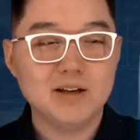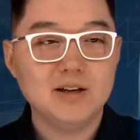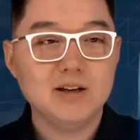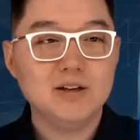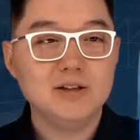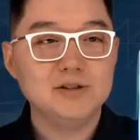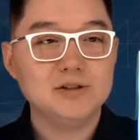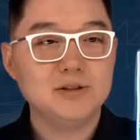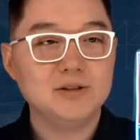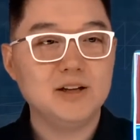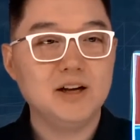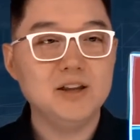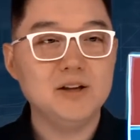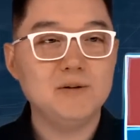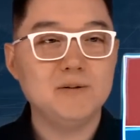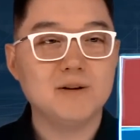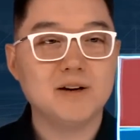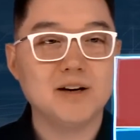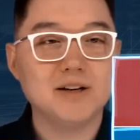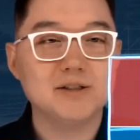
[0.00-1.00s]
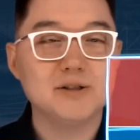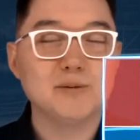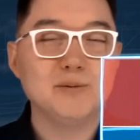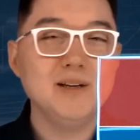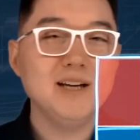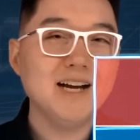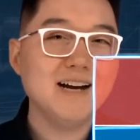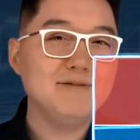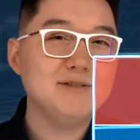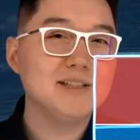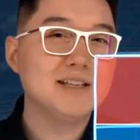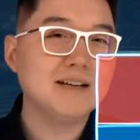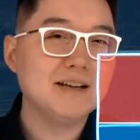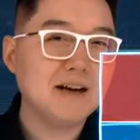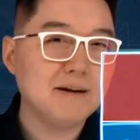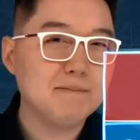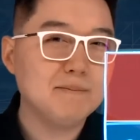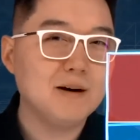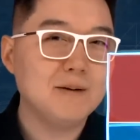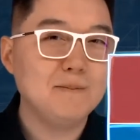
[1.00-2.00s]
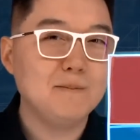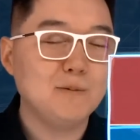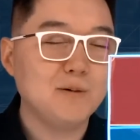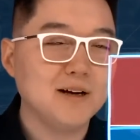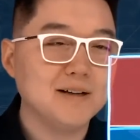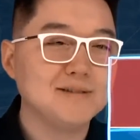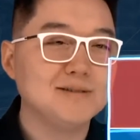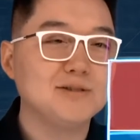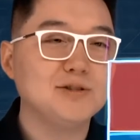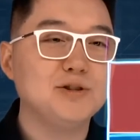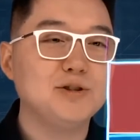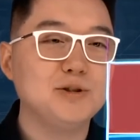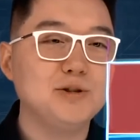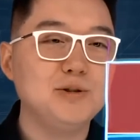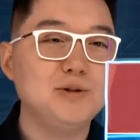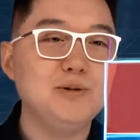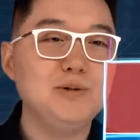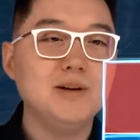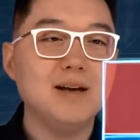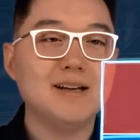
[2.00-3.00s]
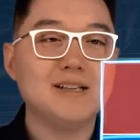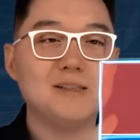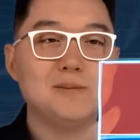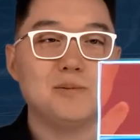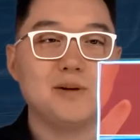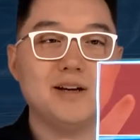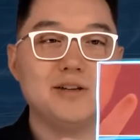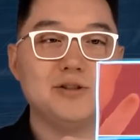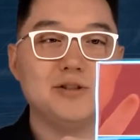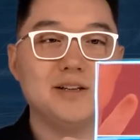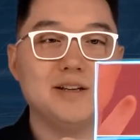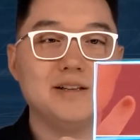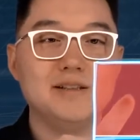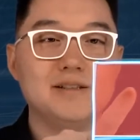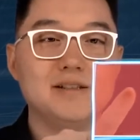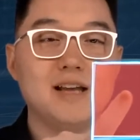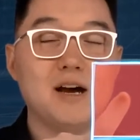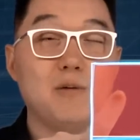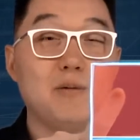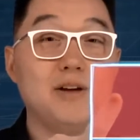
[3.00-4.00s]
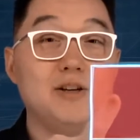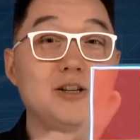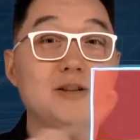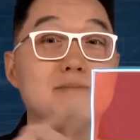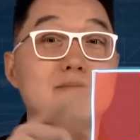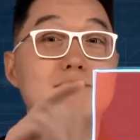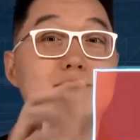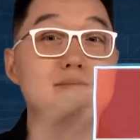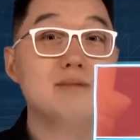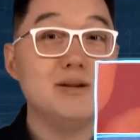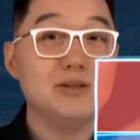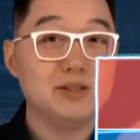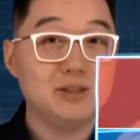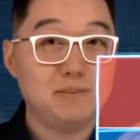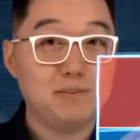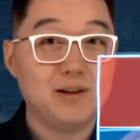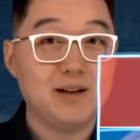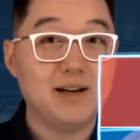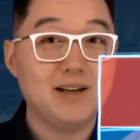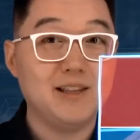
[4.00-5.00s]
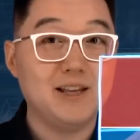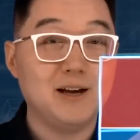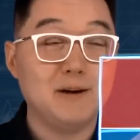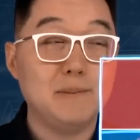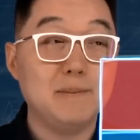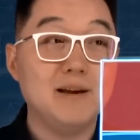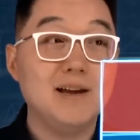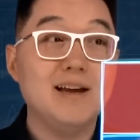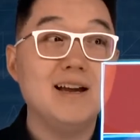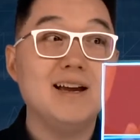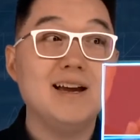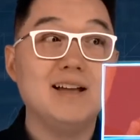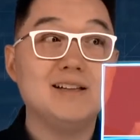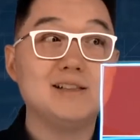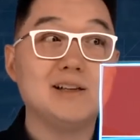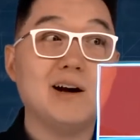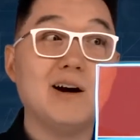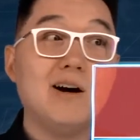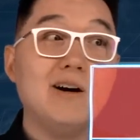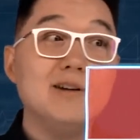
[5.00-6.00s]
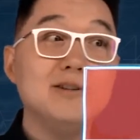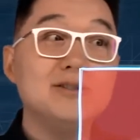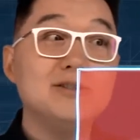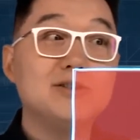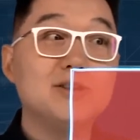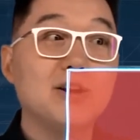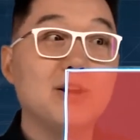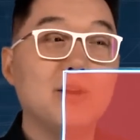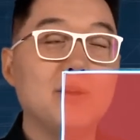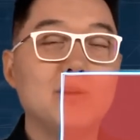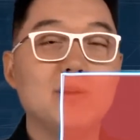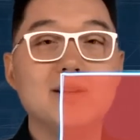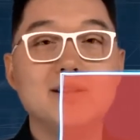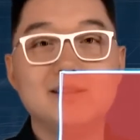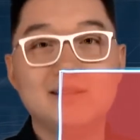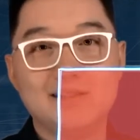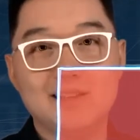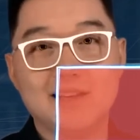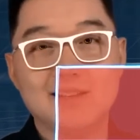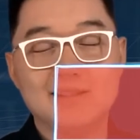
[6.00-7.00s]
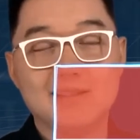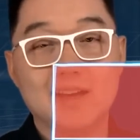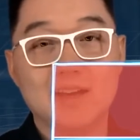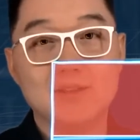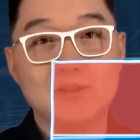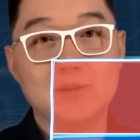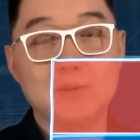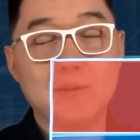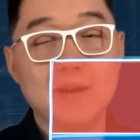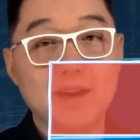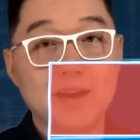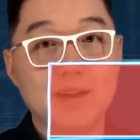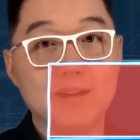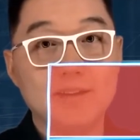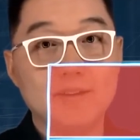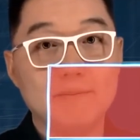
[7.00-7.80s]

So in other words, we have to come up with 2 expressions that when you multiply them, it's also 6x squared.